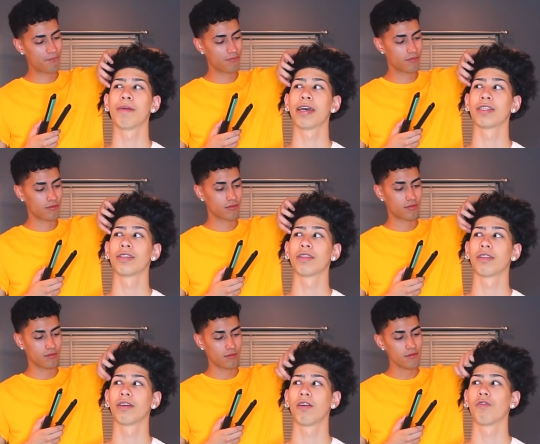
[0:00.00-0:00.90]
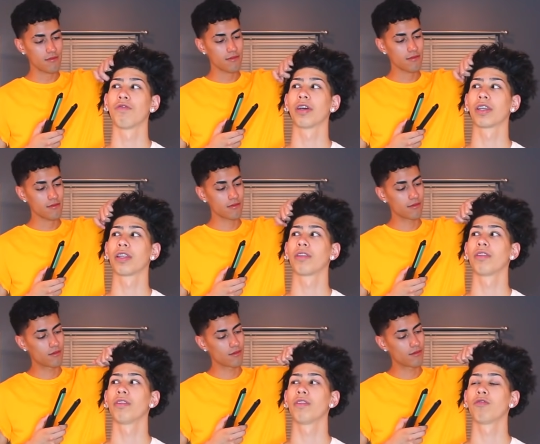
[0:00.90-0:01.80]
Speaker 1: Imagine a whole
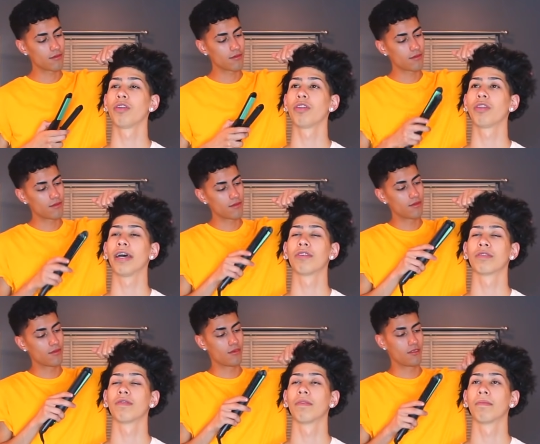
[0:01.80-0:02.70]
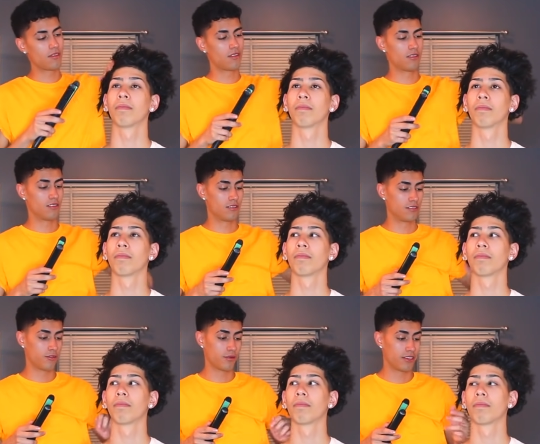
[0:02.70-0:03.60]
three thousand of them. That's
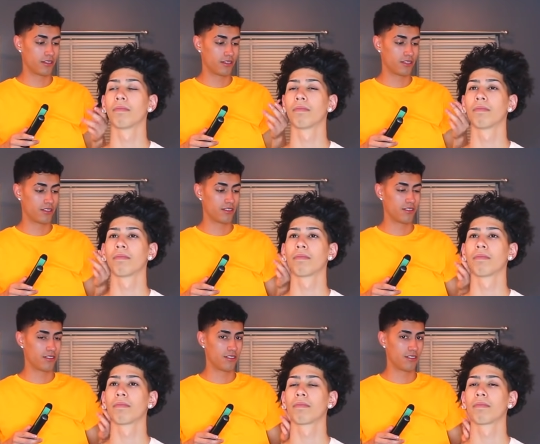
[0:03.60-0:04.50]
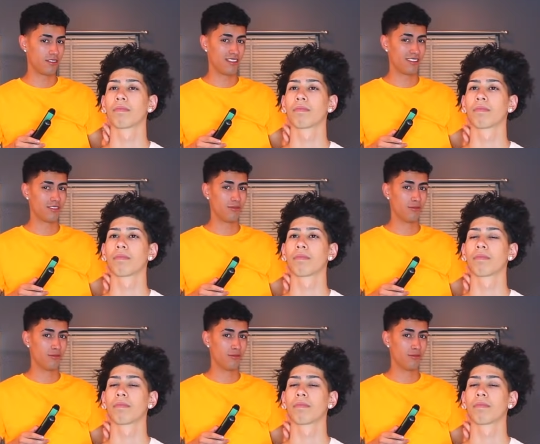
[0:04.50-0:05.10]
so bad. No, that's too